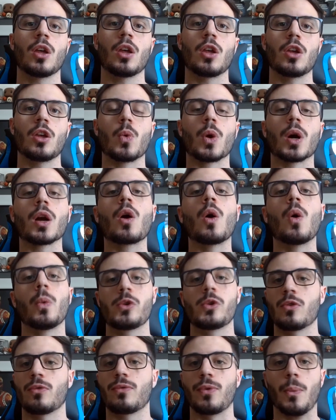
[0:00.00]
you are going
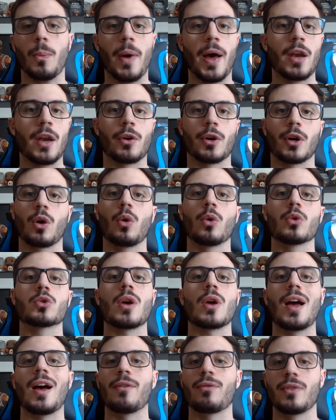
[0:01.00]
to feel bad, you're going
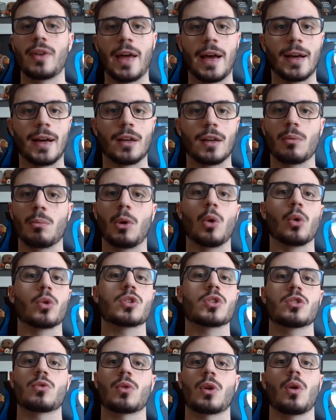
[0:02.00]
to have negative
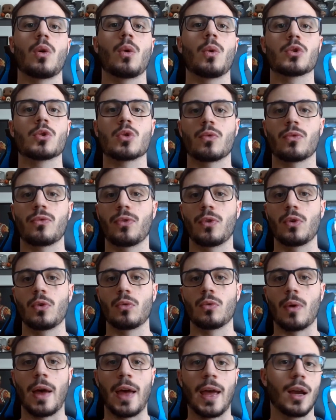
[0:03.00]
emotions, you're going to
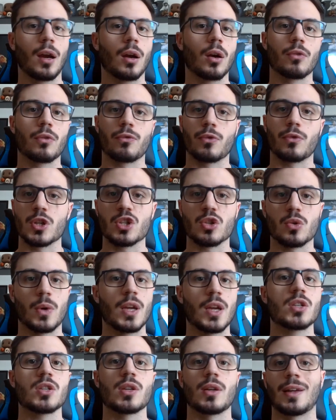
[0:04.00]
feel anger,
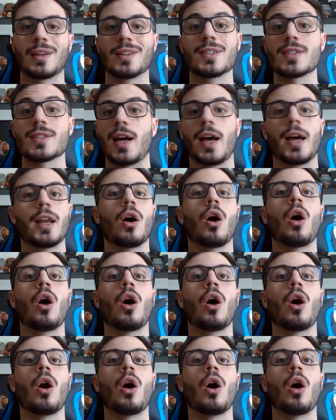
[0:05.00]
frustration, anxiety.